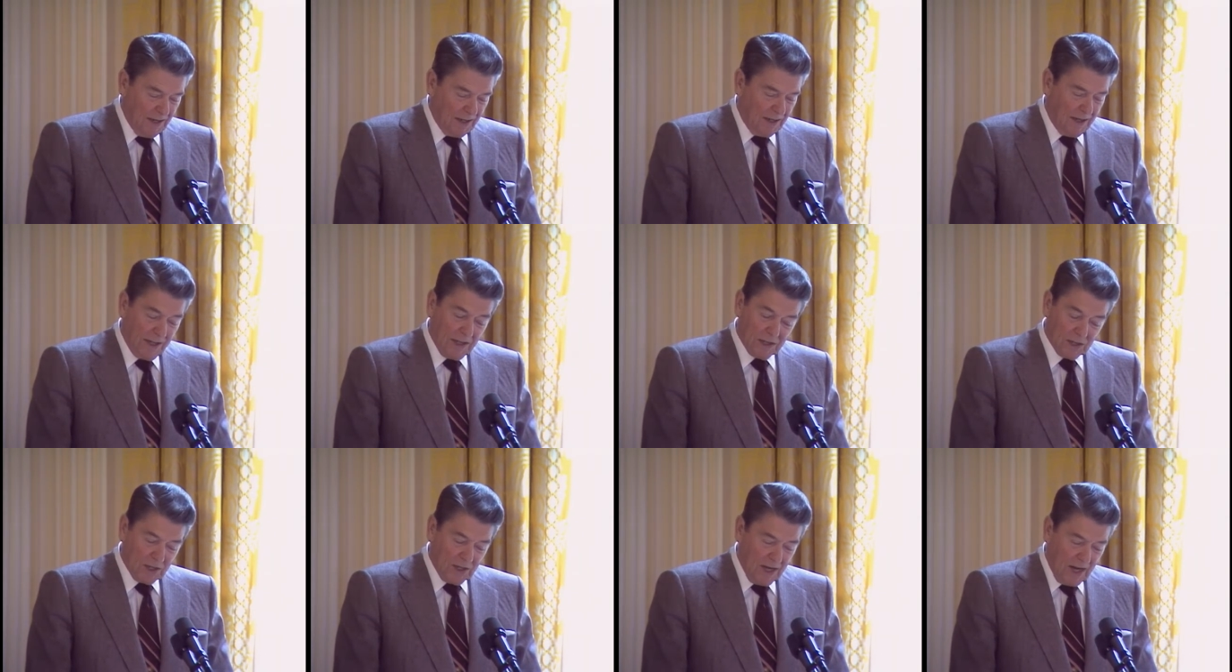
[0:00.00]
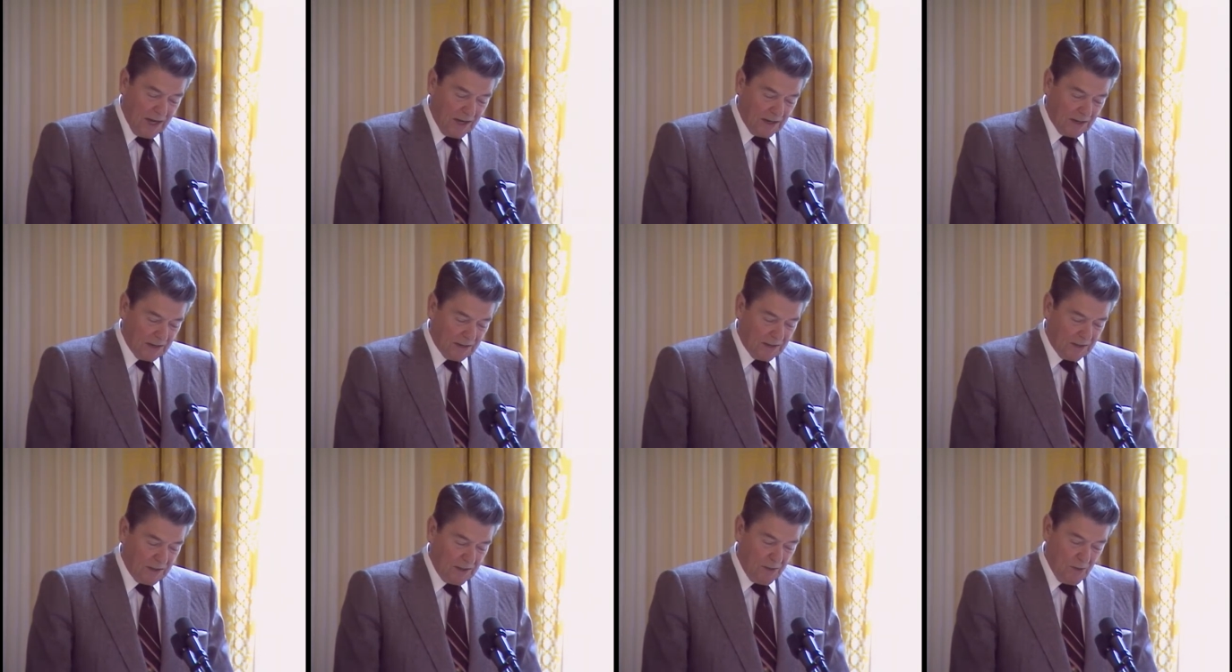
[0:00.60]
Let us
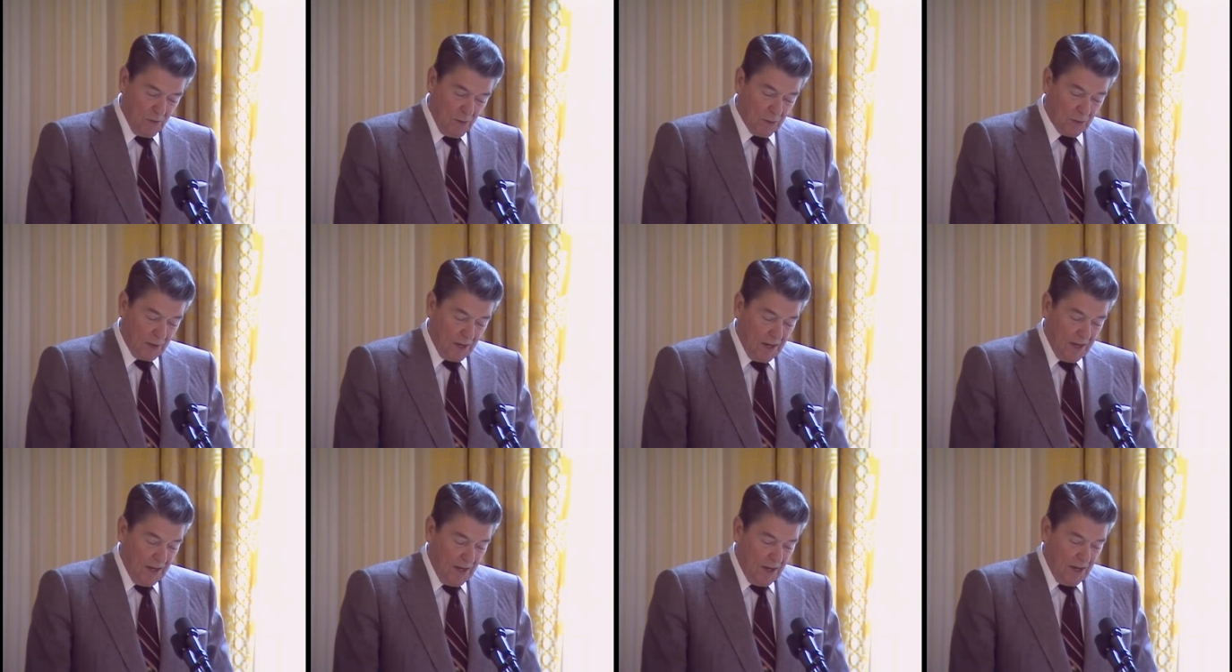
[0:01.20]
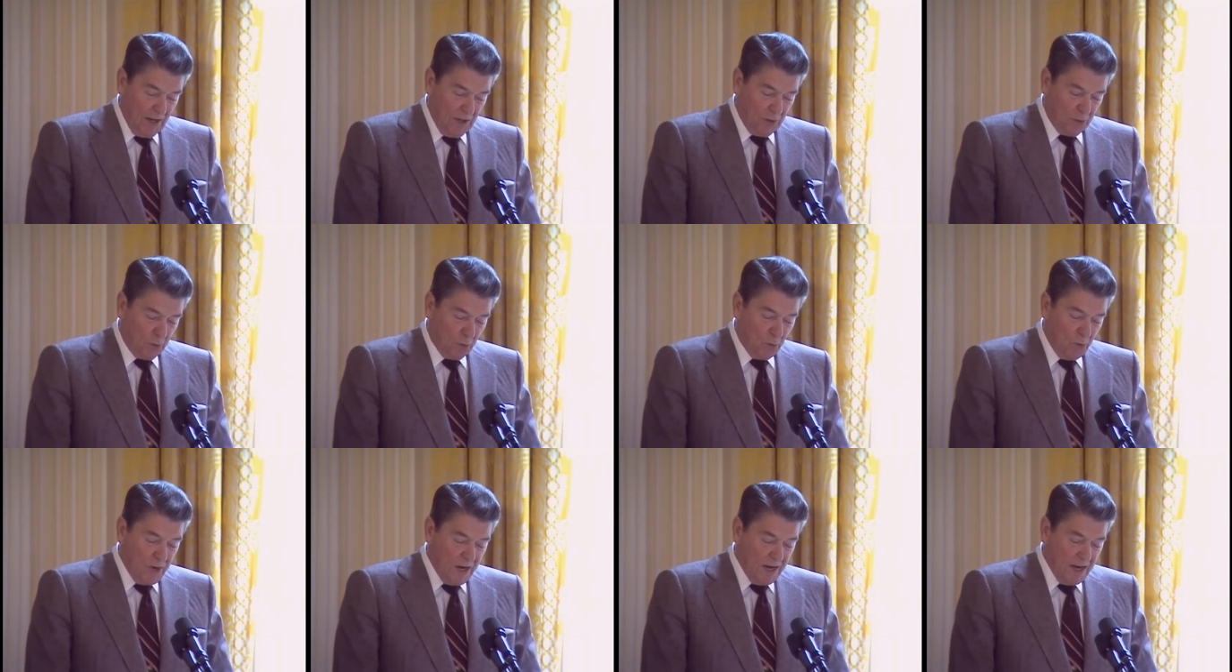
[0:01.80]
dare, he wrote, to
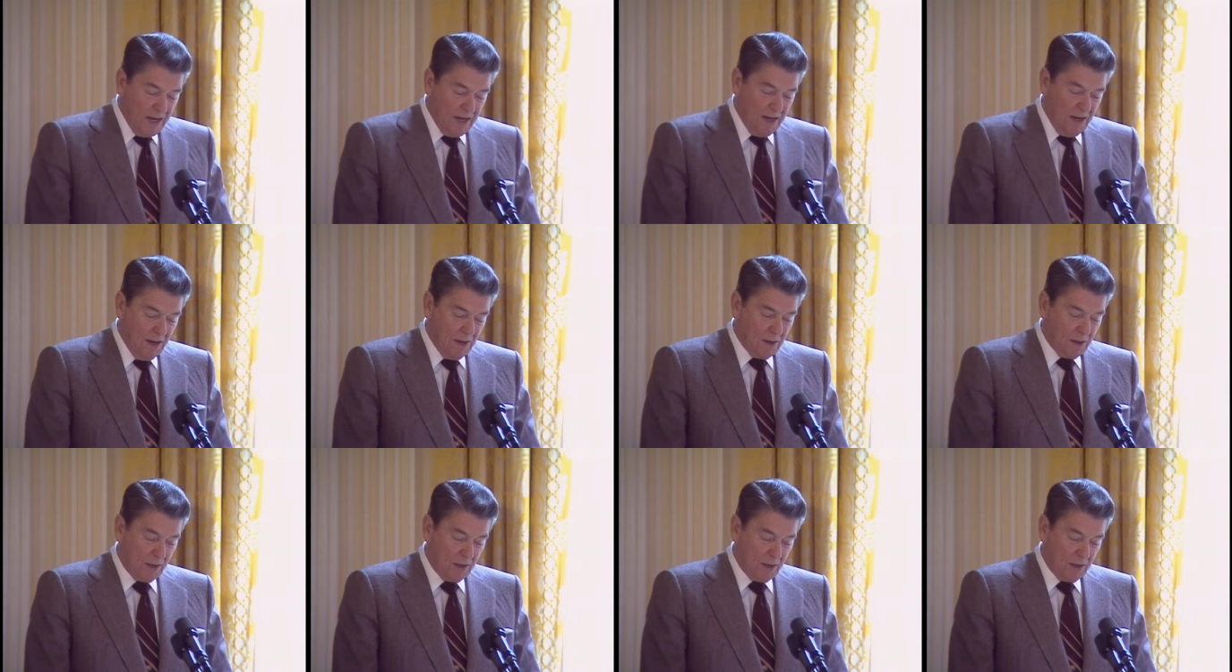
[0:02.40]
read,